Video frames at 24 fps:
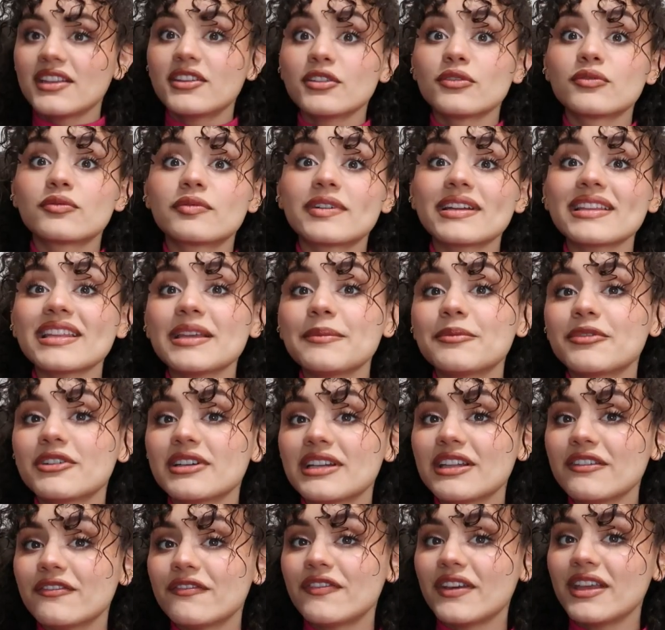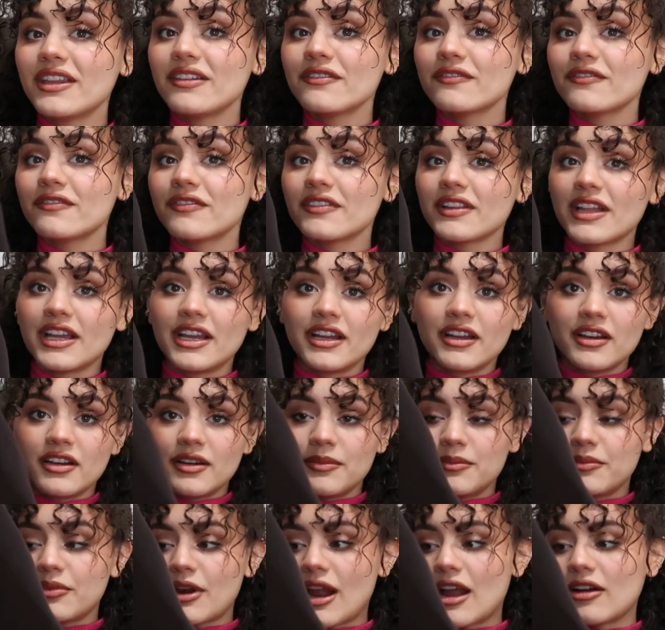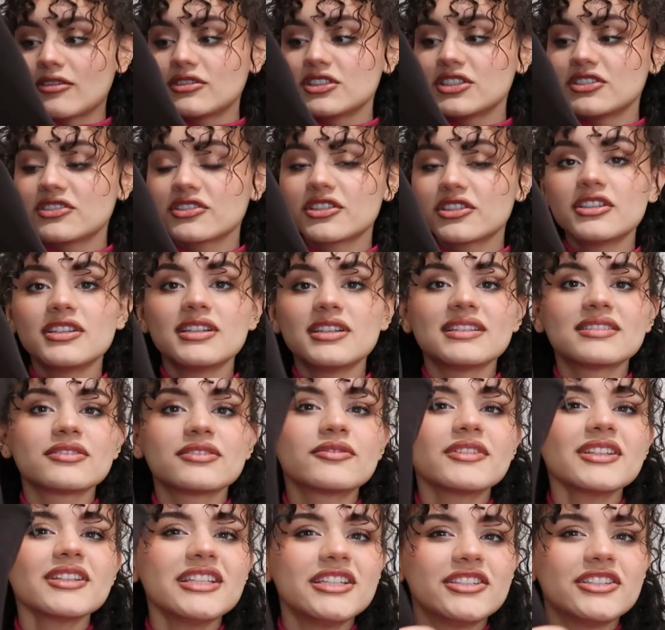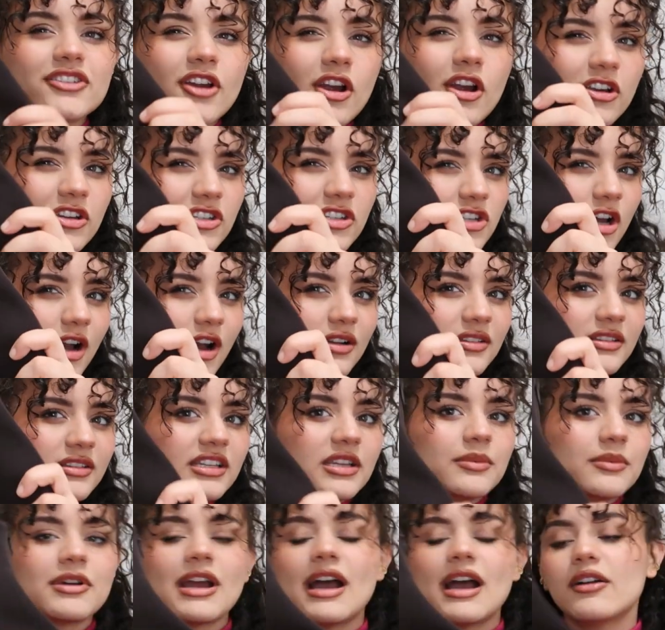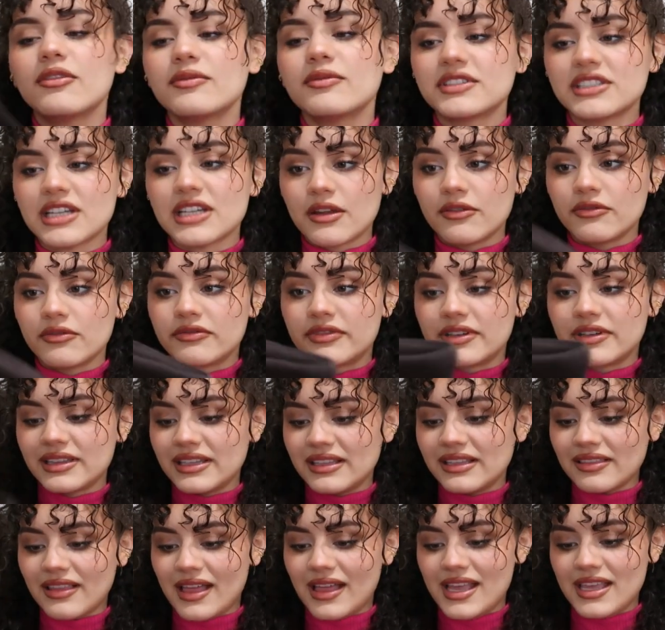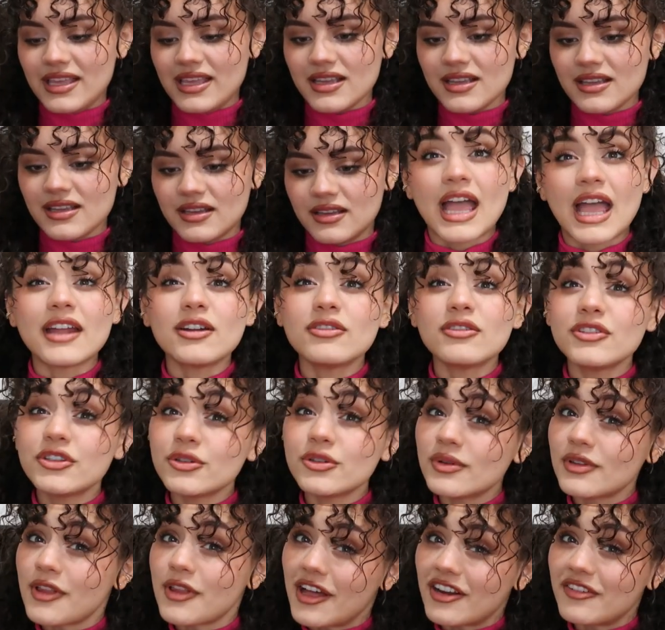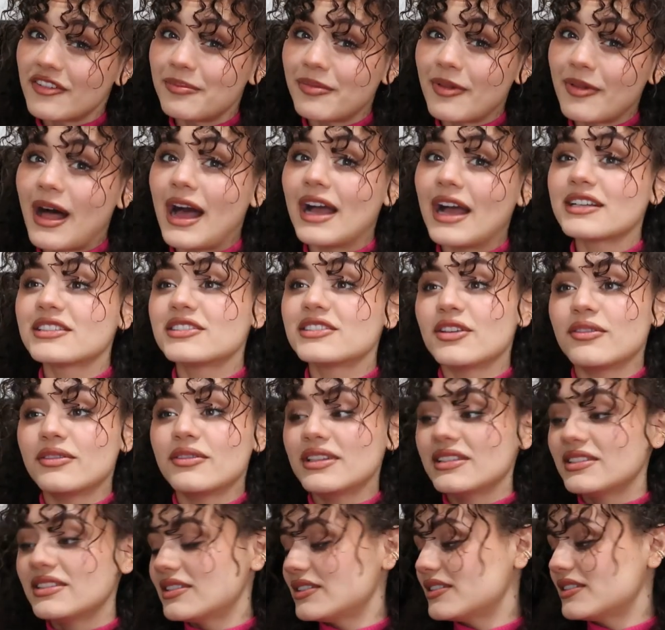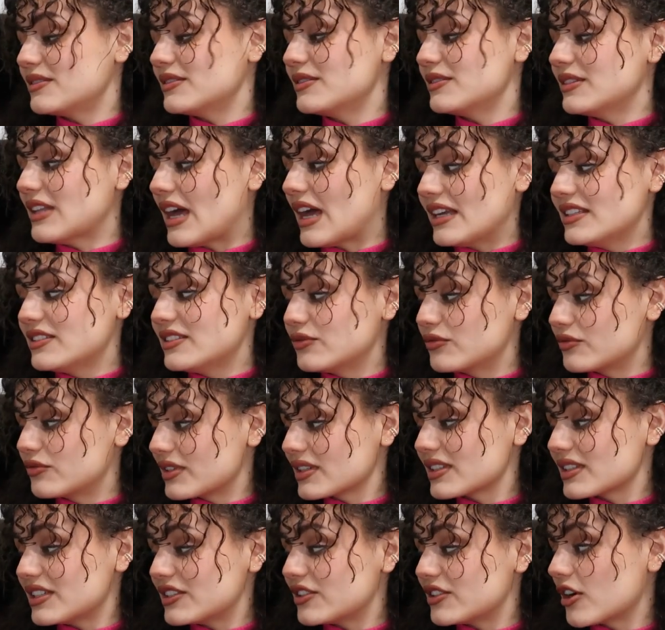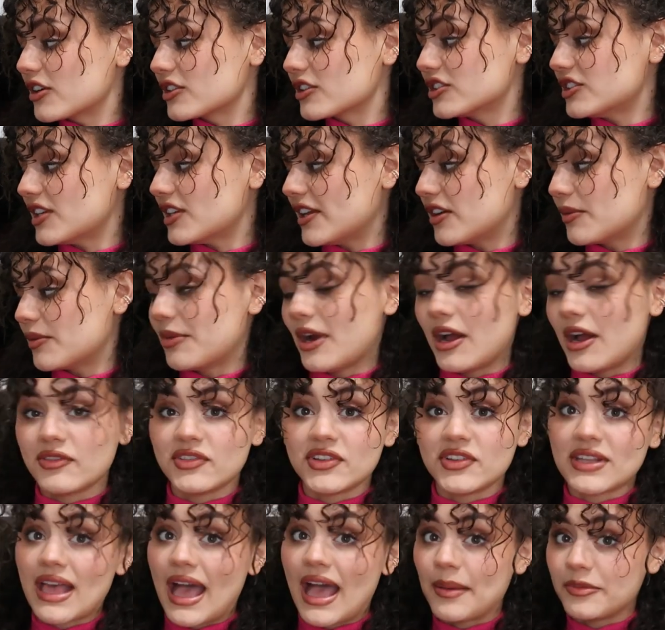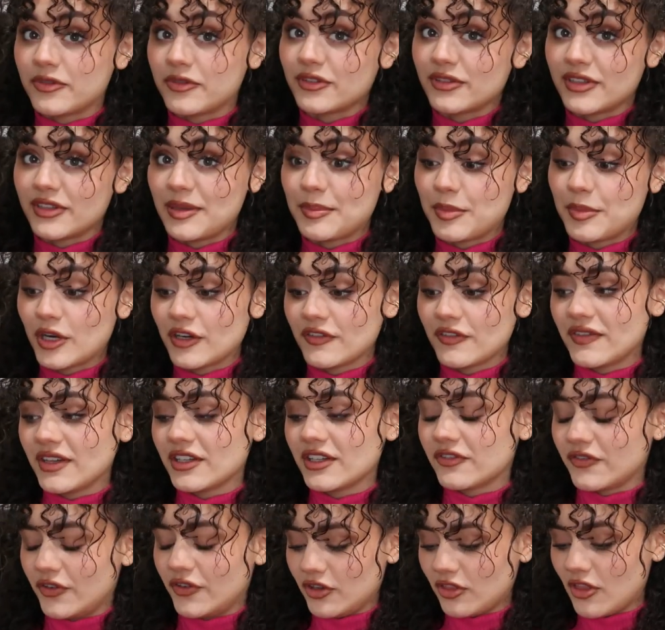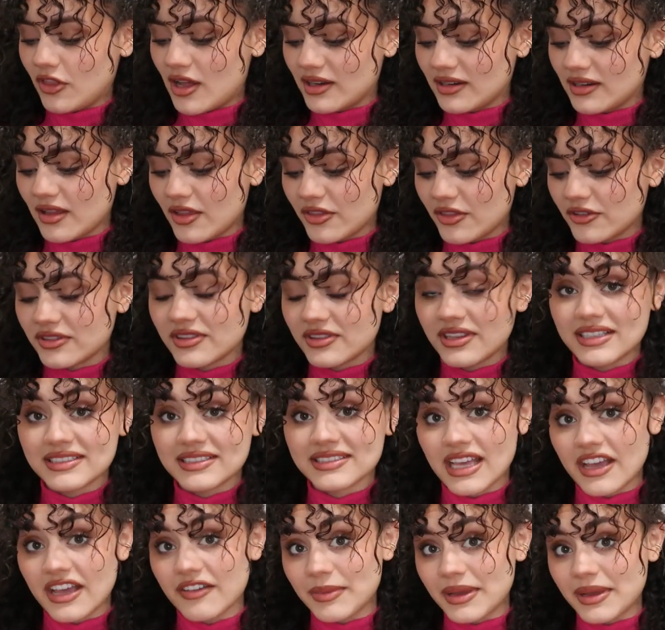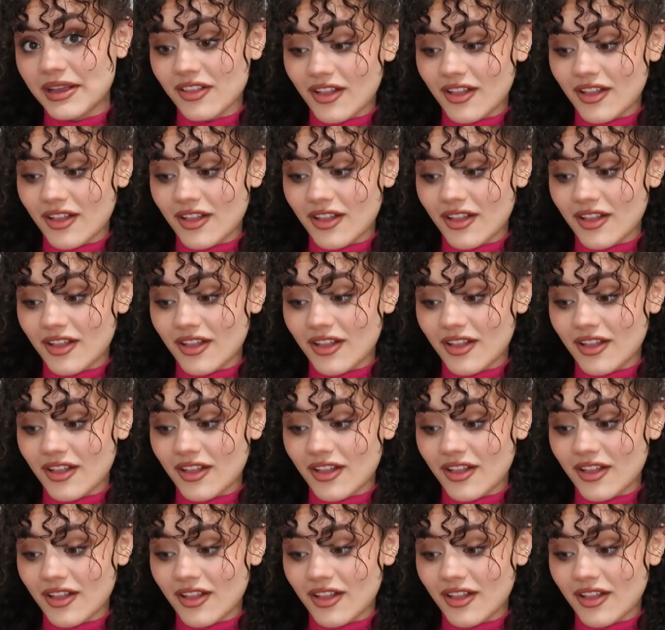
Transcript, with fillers: It's a really pretty fit and flare brown skirt. It's a really dark chocolatey brown, which I really like. I don't do a lot of black, so this nice, really dark shade of brown is absolutely perfect for a lot of other things I have in my